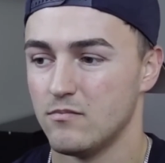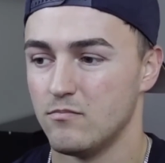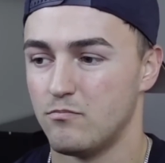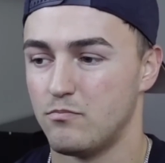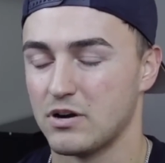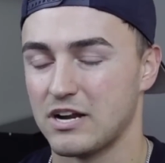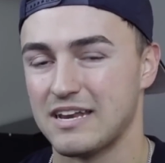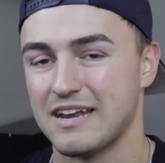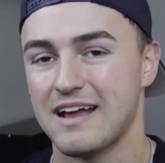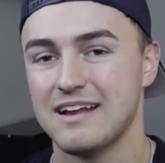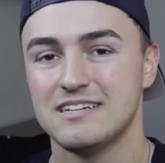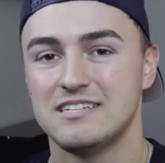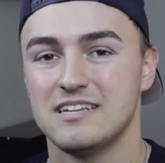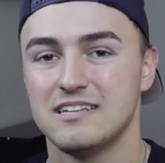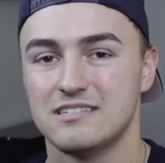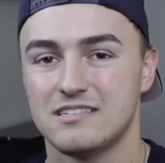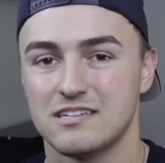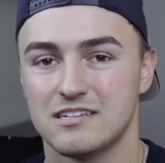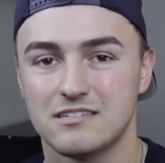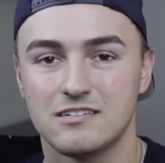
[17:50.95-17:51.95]
But in
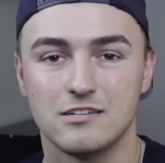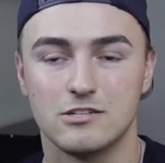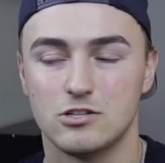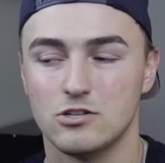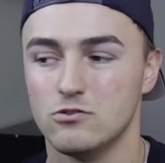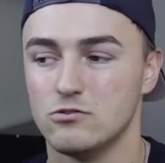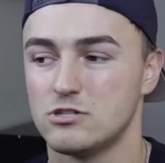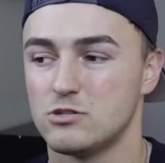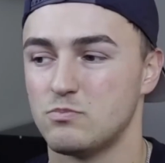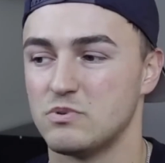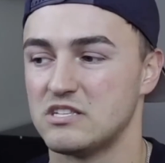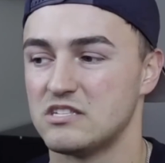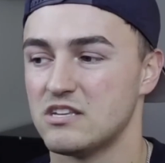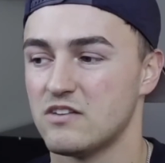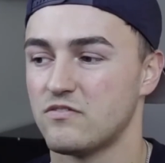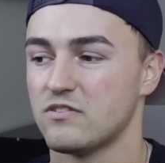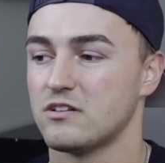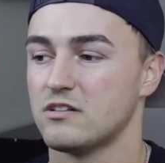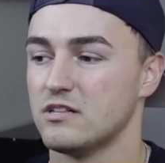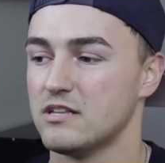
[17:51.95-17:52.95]
1962
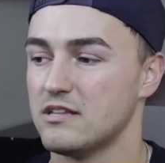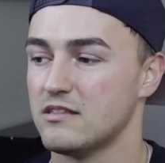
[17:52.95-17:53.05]
specifically,